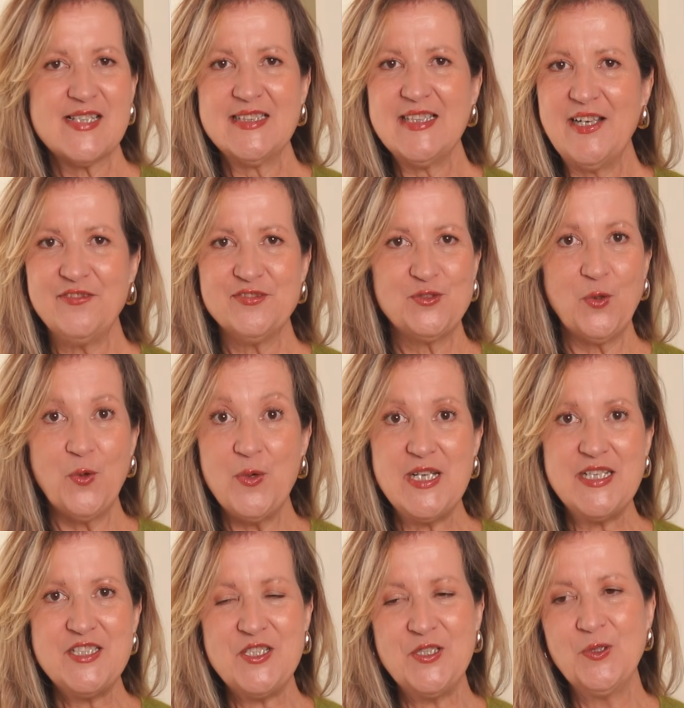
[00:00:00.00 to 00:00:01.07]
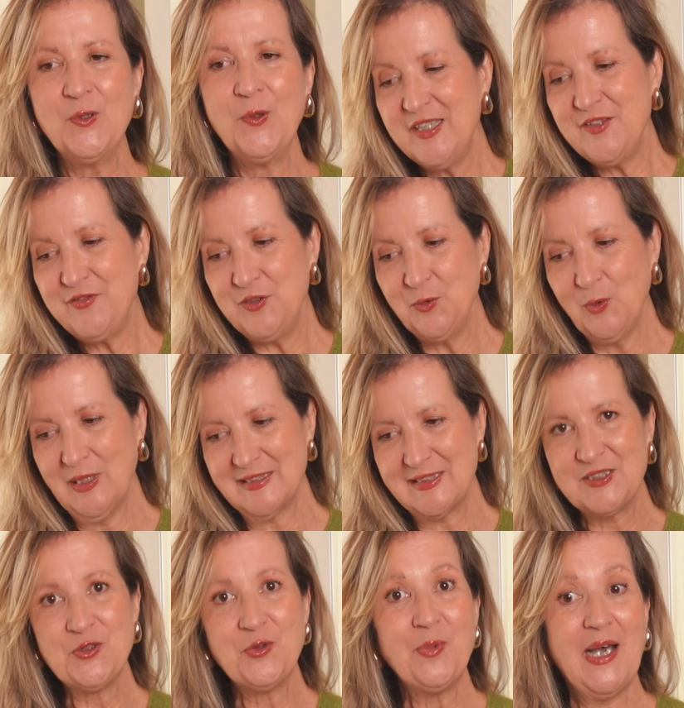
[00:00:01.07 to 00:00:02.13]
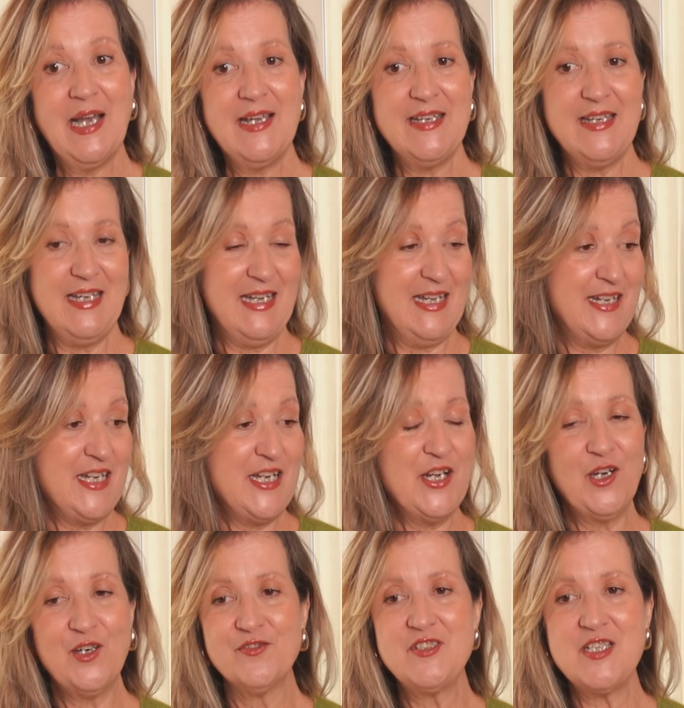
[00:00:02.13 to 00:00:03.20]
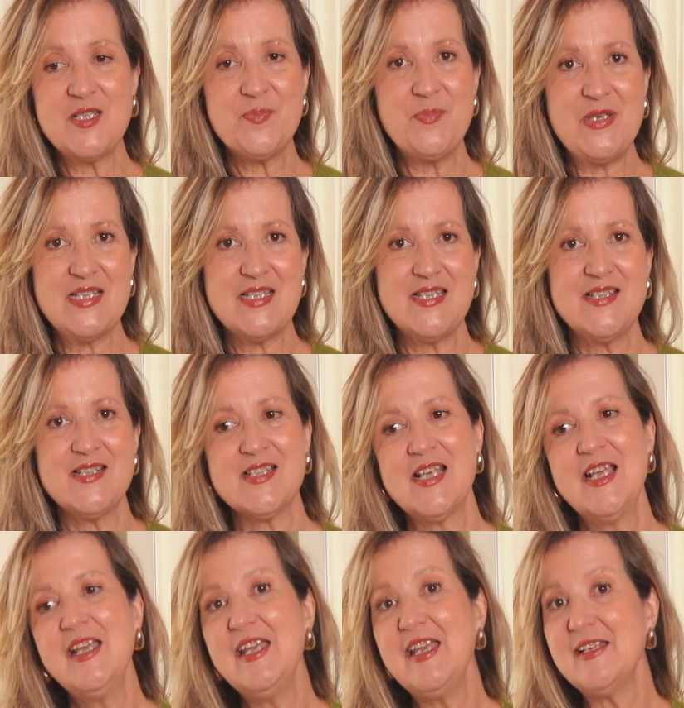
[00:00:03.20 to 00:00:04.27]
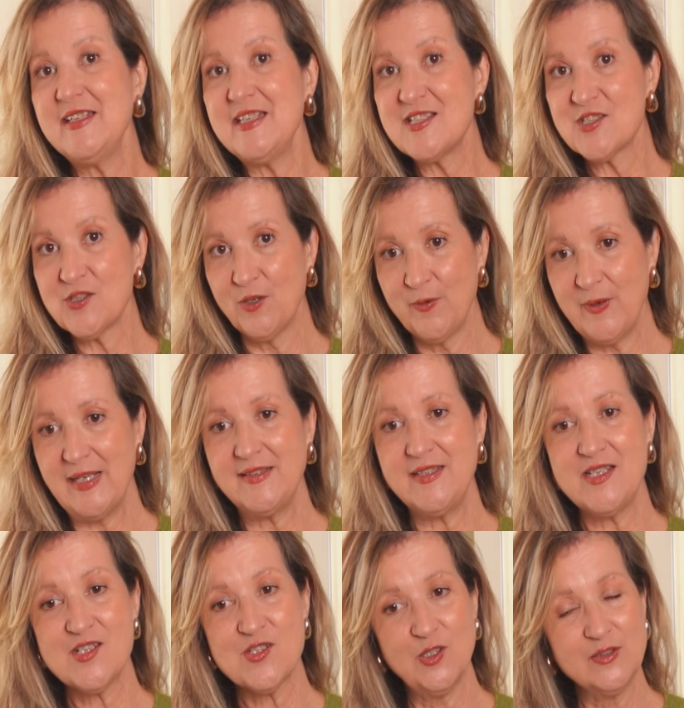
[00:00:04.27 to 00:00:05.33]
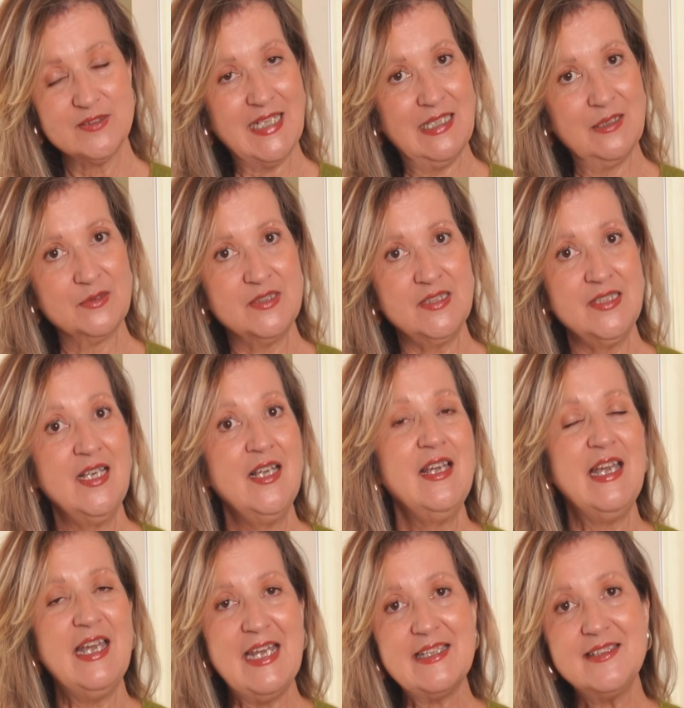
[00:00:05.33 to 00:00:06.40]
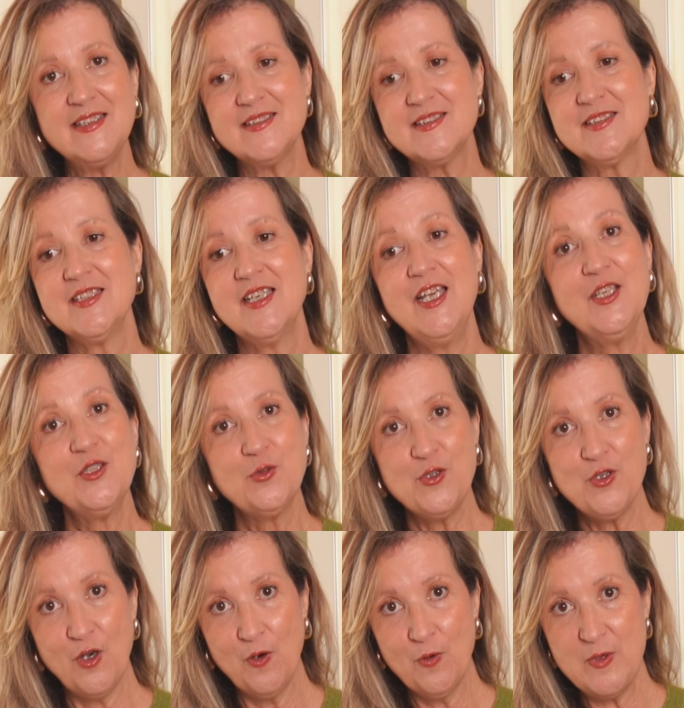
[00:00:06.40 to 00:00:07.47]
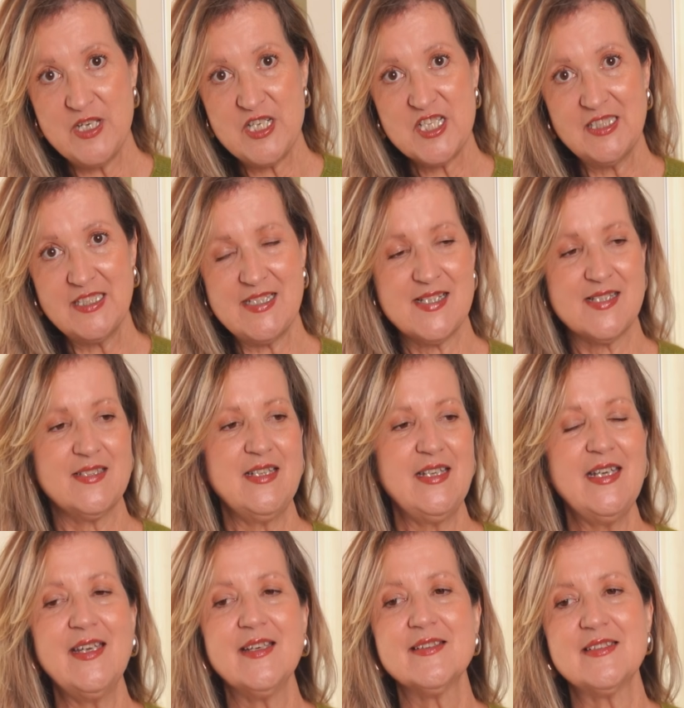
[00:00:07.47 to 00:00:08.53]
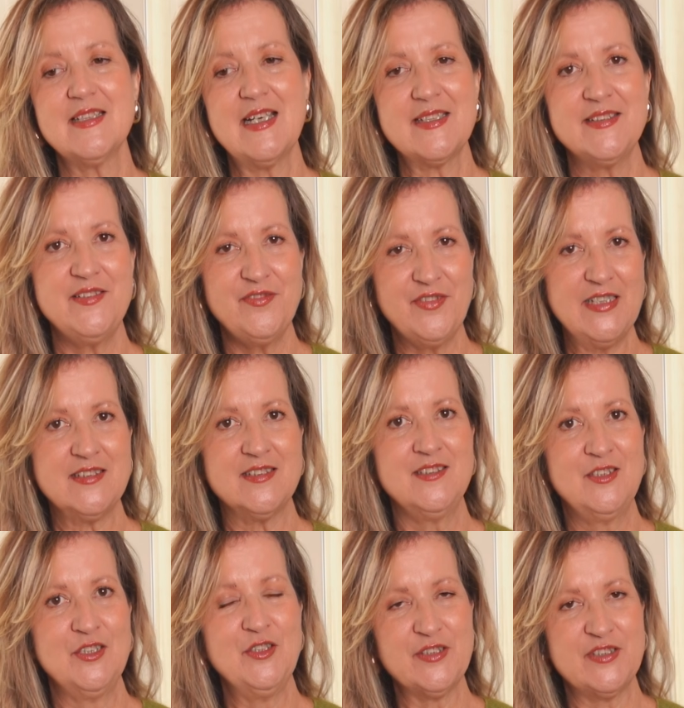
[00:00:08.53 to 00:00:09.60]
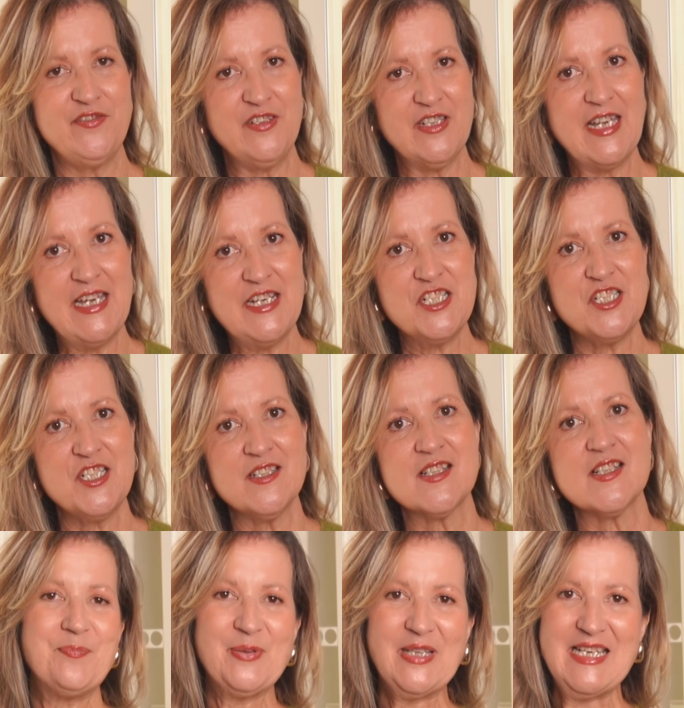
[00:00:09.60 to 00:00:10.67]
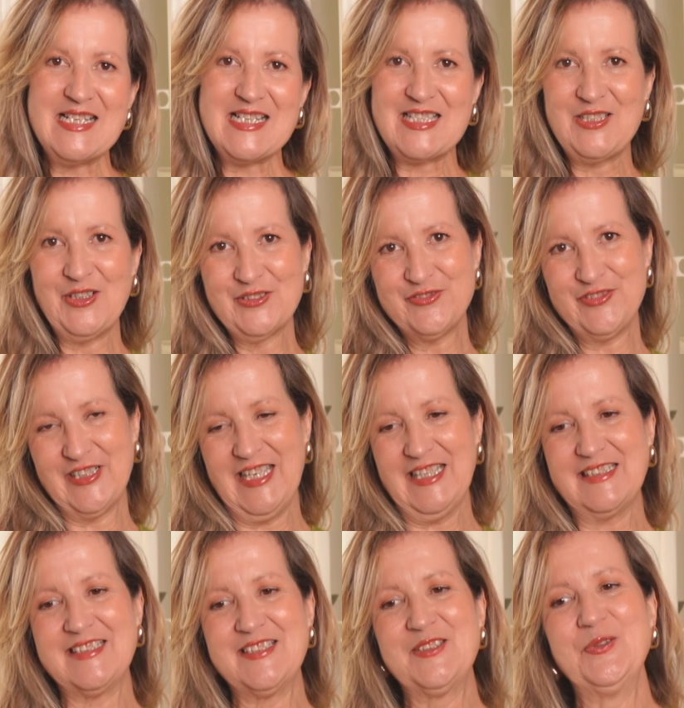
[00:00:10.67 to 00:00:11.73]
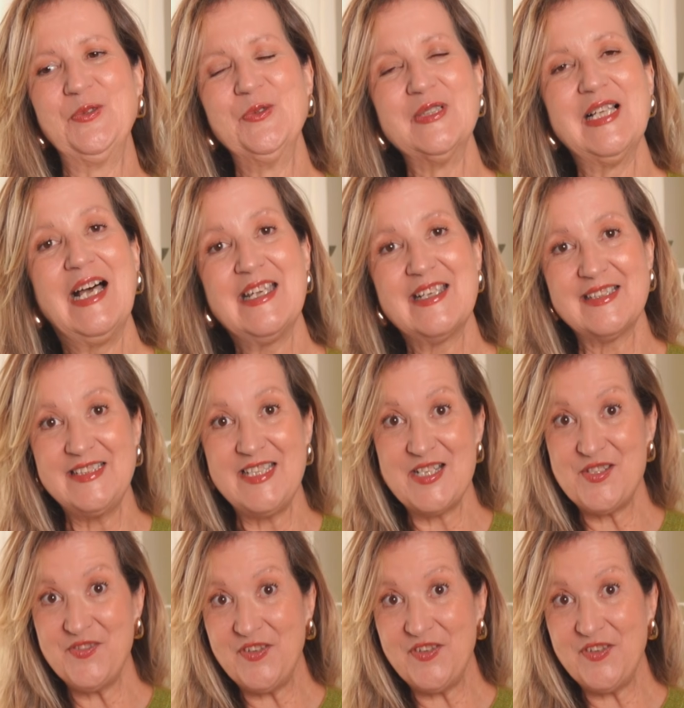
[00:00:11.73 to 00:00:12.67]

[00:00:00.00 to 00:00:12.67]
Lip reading: love to read you. If you want to buy any of these pieces and it's already sold out, add it to your wish list and activate the notifications. Please don't forget to like this